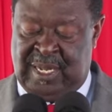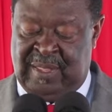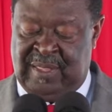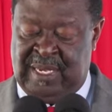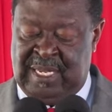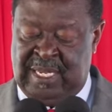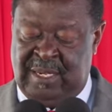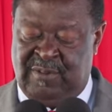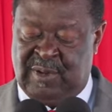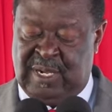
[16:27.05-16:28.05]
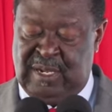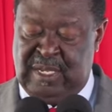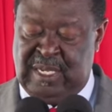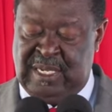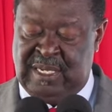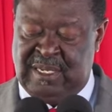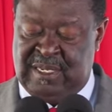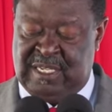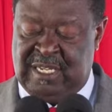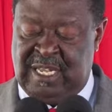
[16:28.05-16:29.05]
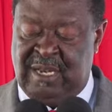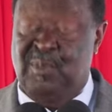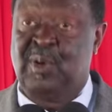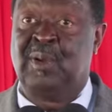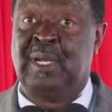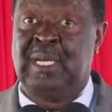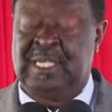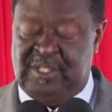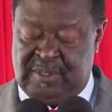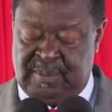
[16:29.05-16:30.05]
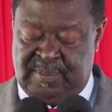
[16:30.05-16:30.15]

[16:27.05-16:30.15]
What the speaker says: and the need for clean, sustainable energy.